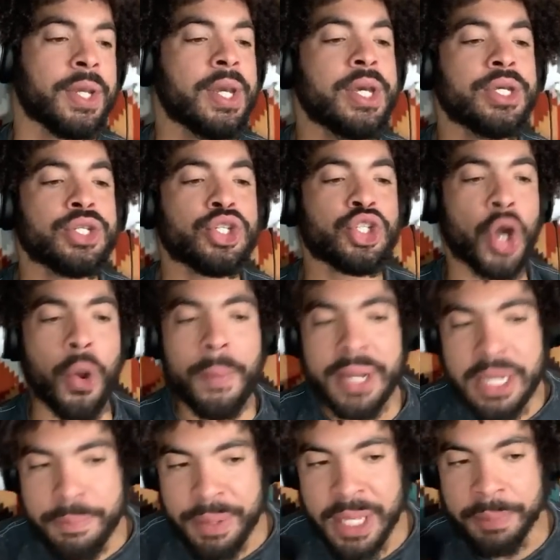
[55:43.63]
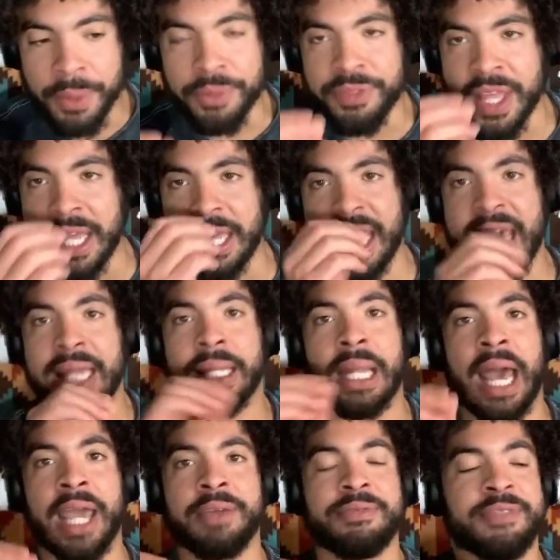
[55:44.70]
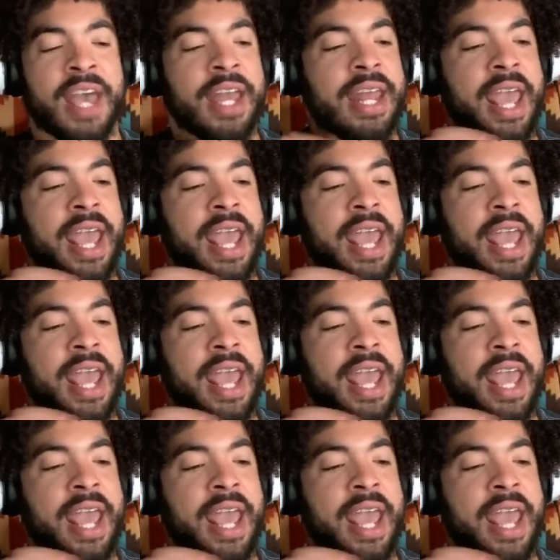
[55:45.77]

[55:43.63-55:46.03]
So many people think in life that